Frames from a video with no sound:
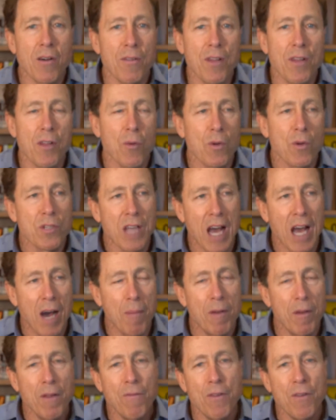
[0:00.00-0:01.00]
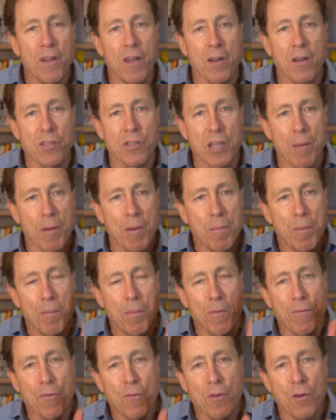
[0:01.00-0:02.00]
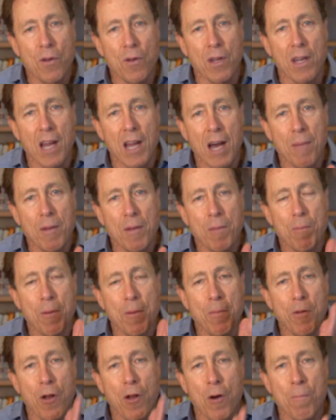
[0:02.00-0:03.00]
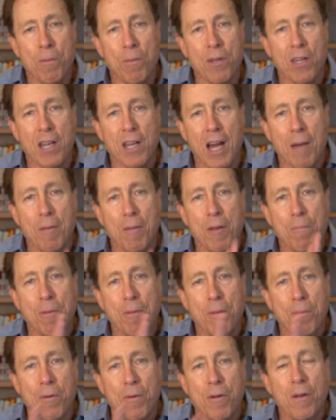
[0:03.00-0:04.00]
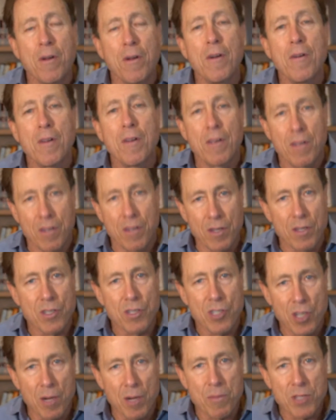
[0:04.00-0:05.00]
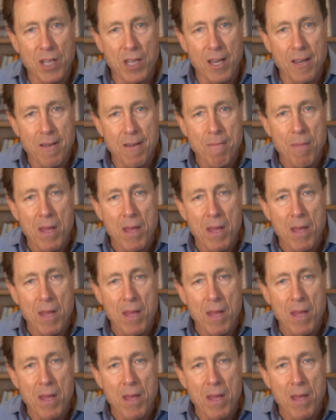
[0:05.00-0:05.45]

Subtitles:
In other words, how many videos, how many people viewed it, how many people opened it, how many people, you see what I'm saying?